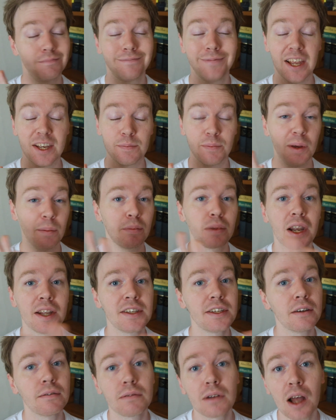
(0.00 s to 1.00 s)
there's been
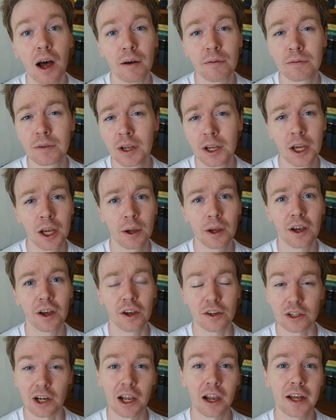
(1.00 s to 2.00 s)
plenty of love,
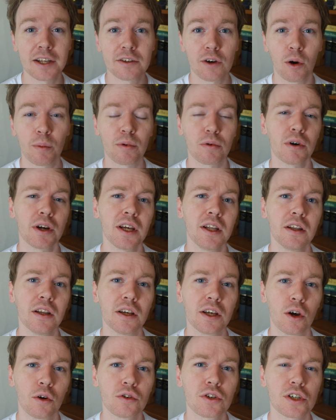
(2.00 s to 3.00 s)
because I like to operate in
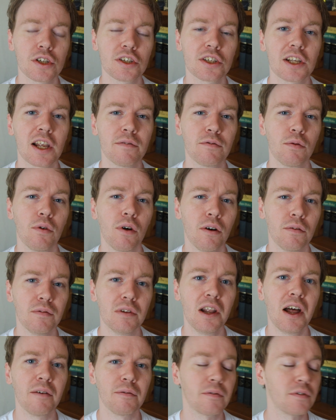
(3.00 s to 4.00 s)
the conscience level of
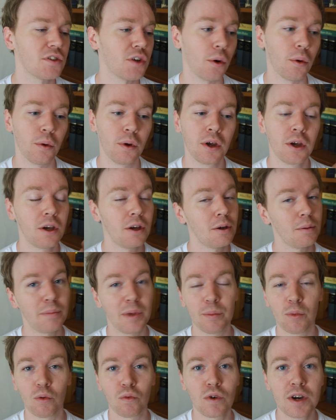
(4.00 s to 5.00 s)
love. So
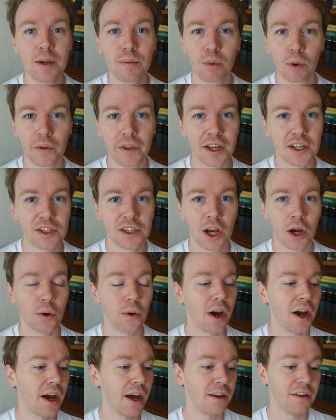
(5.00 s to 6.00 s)
people reap what they
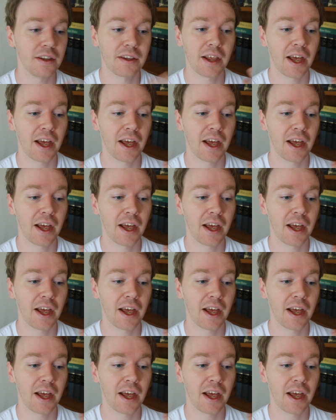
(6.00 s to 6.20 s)
sow, and